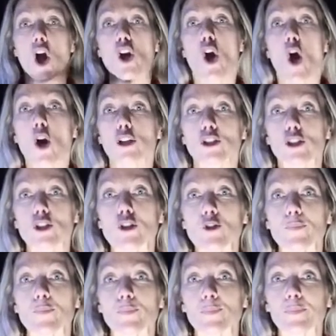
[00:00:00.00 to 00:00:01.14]

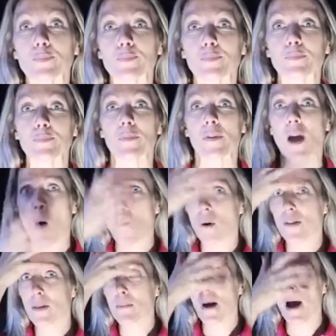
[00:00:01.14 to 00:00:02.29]
Costume,
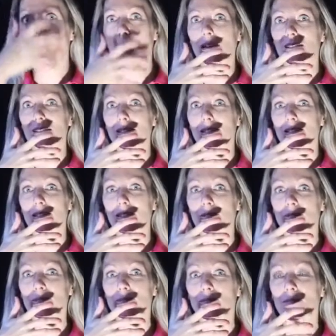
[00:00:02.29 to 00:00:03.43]
with a mask.
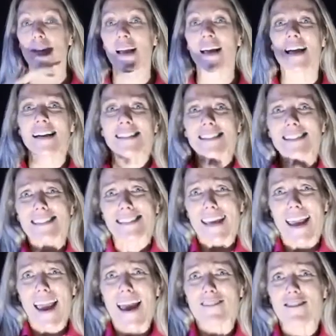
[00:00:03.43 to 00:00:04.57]

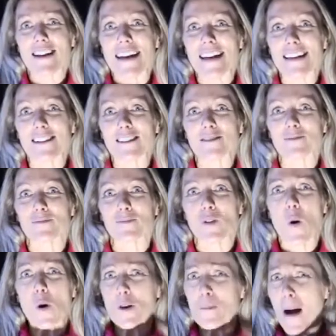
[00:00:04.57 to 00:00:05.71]
Scary,
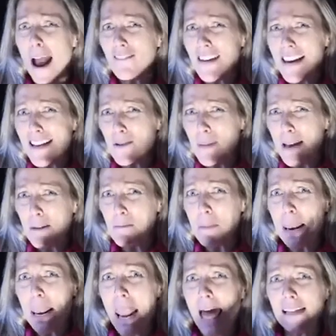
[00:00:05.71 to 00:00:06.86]
or oh, you might have a little bit of
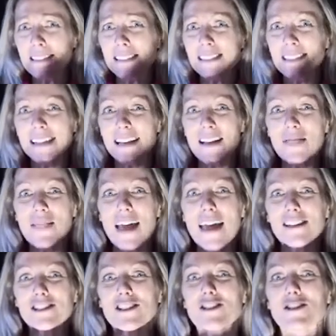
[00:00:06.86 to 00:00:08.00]
blood in there
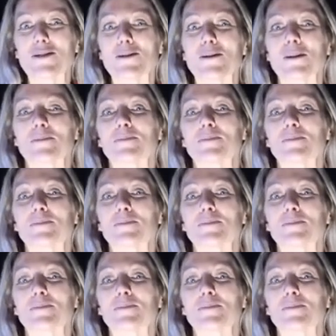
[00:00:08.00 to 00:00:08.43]
too.